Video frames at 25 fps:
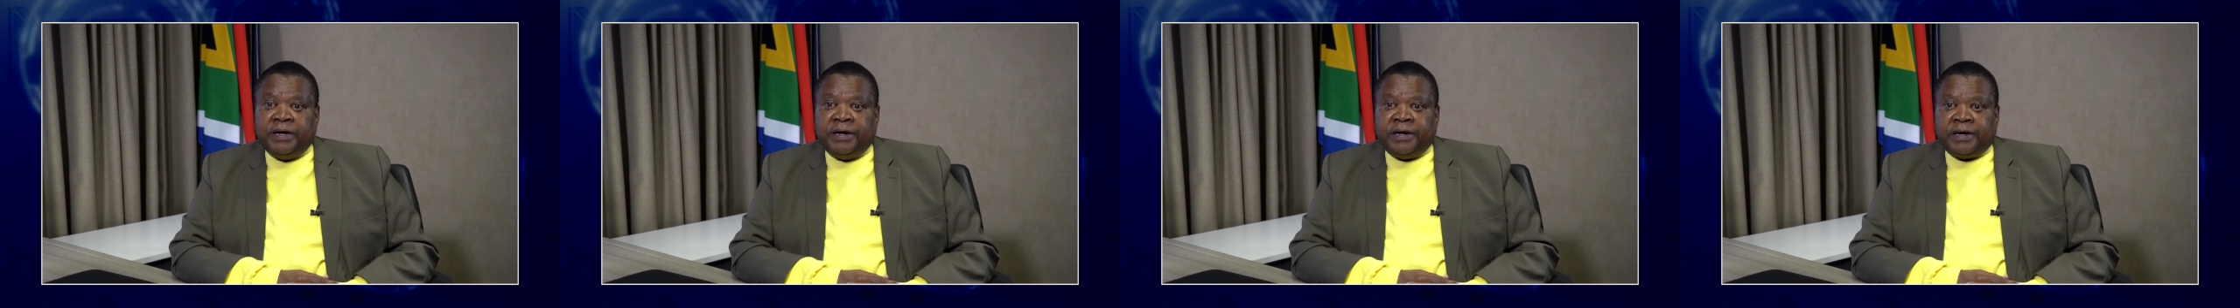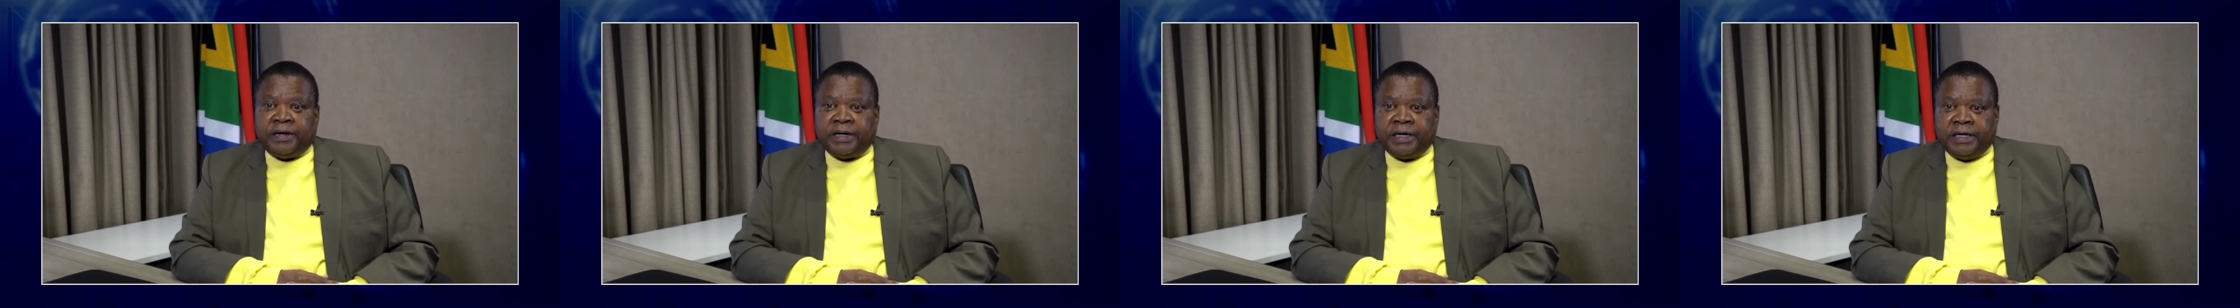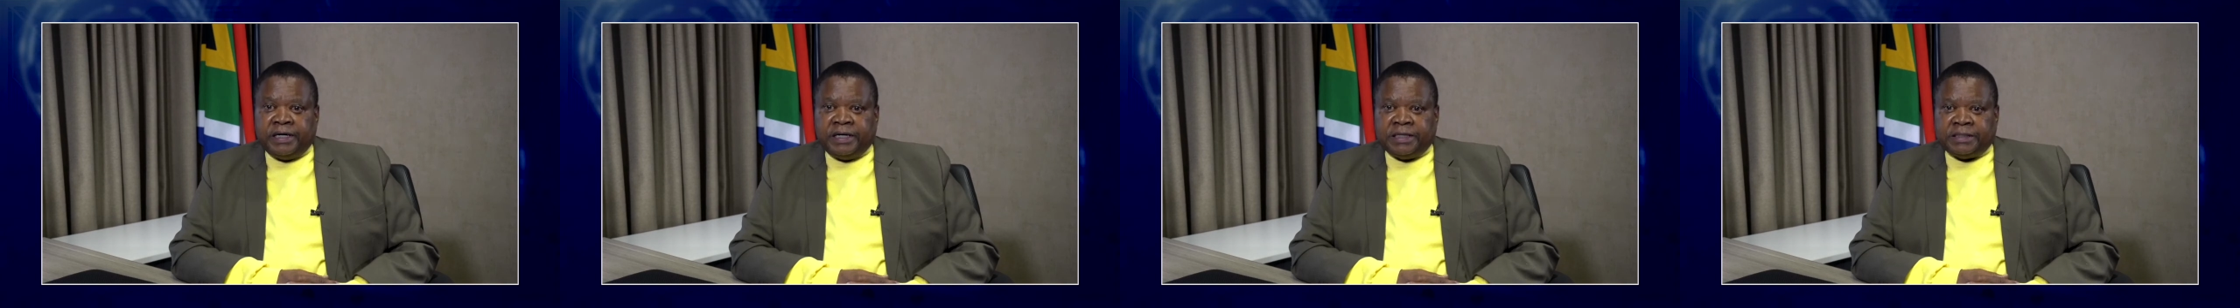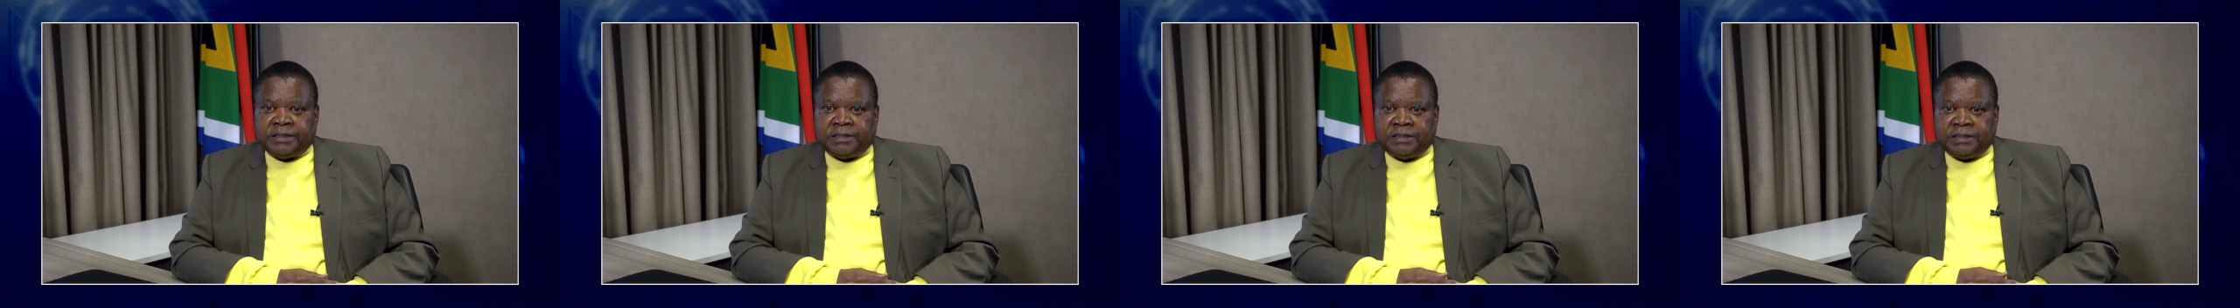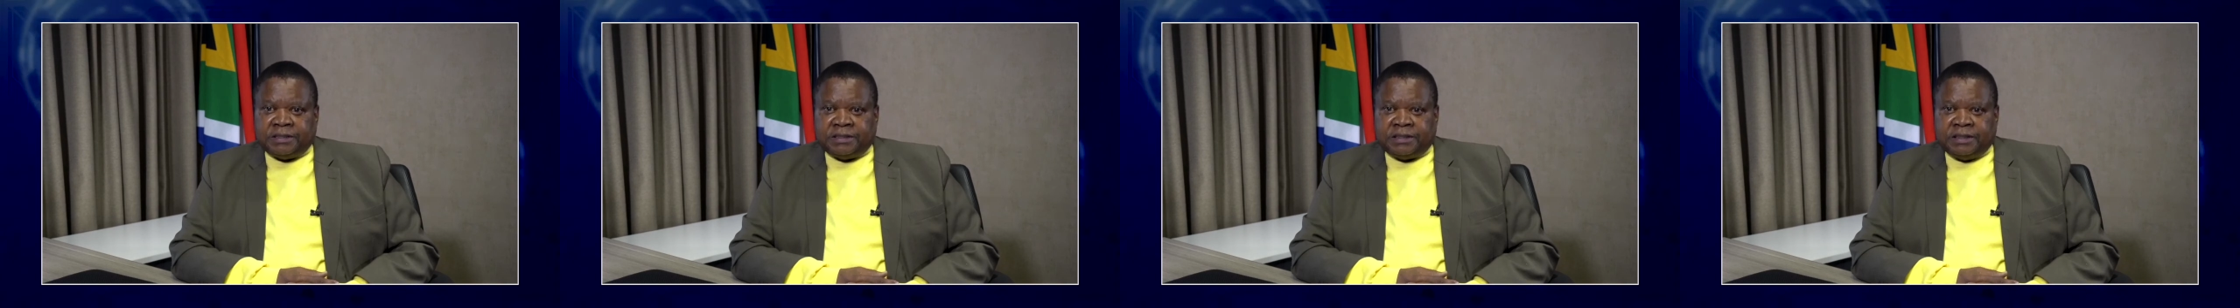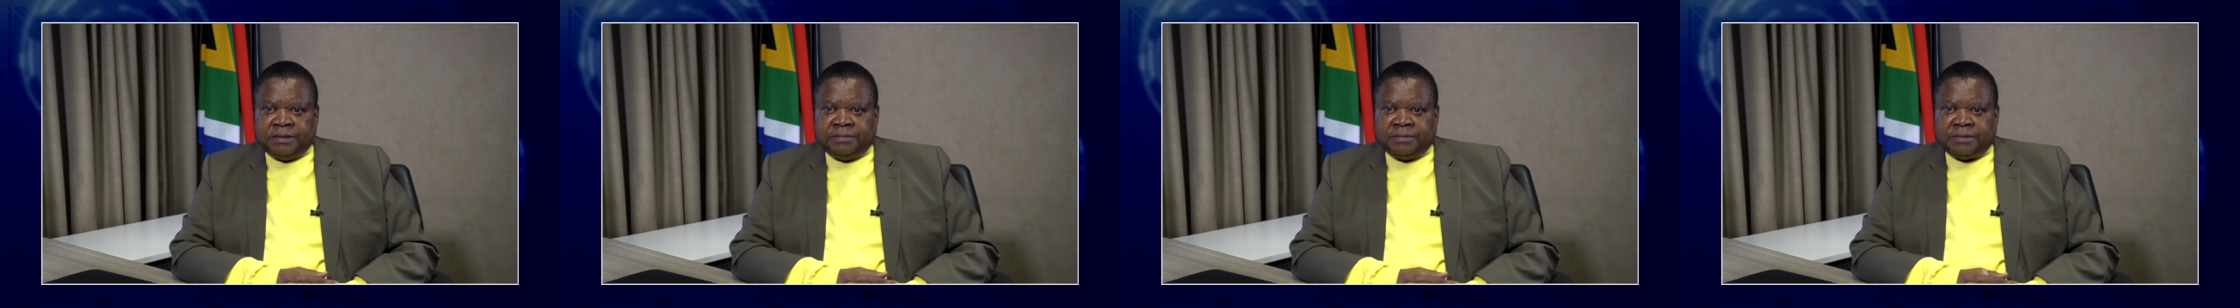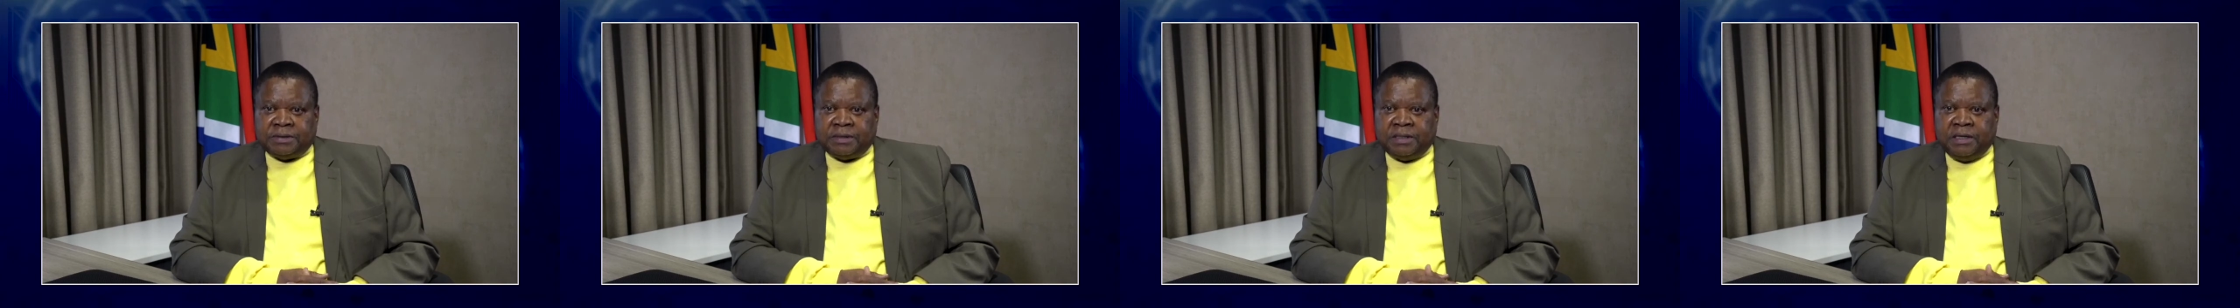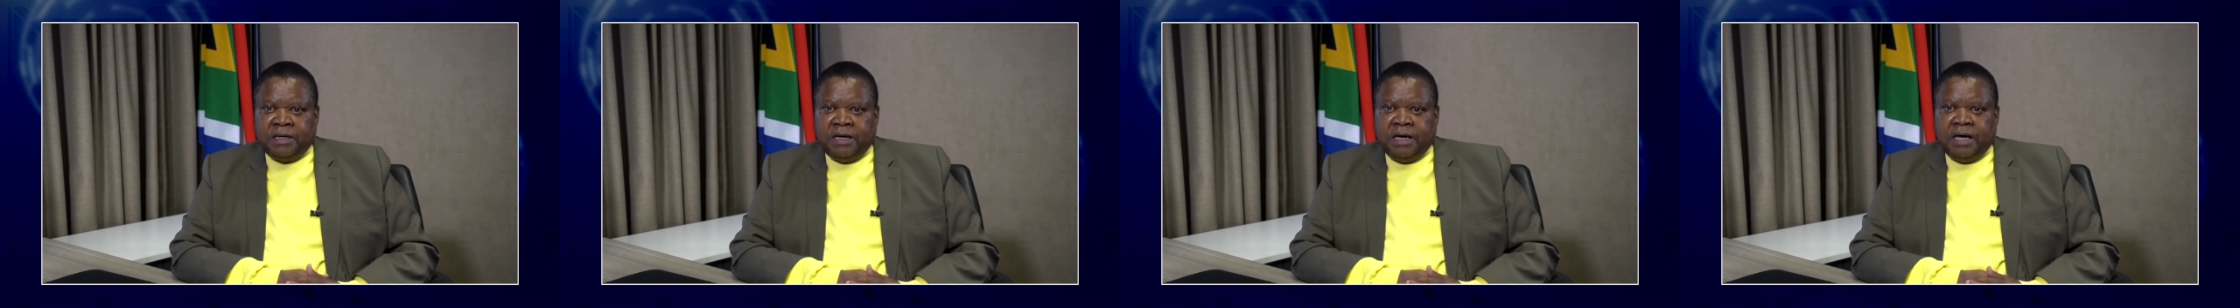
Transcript: and radar systems,